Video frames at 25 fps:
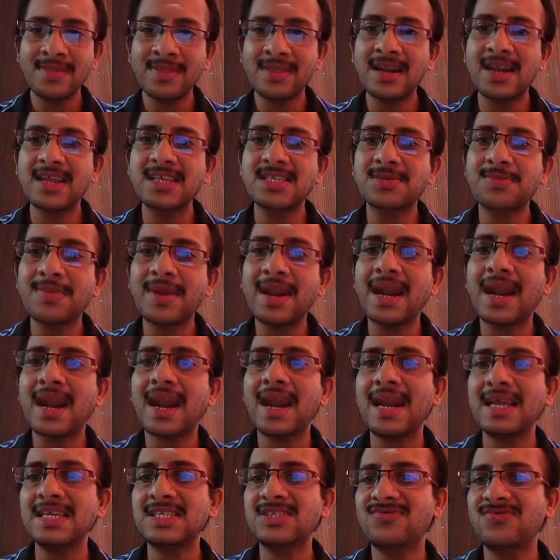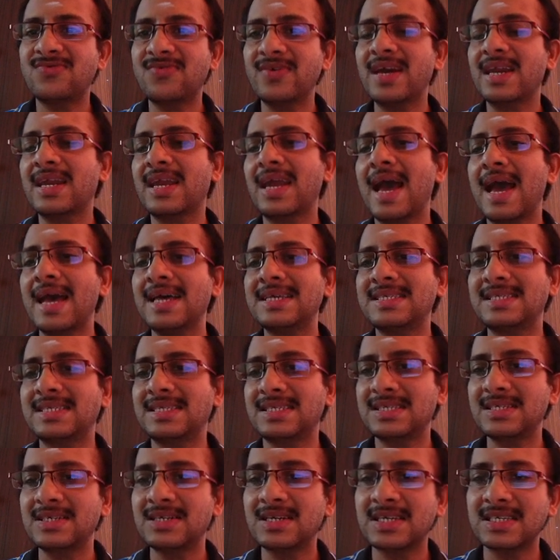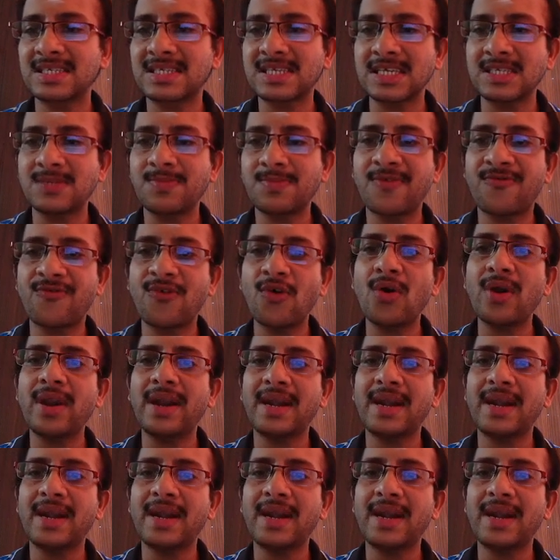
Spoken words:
Discriminator network, as discussed before,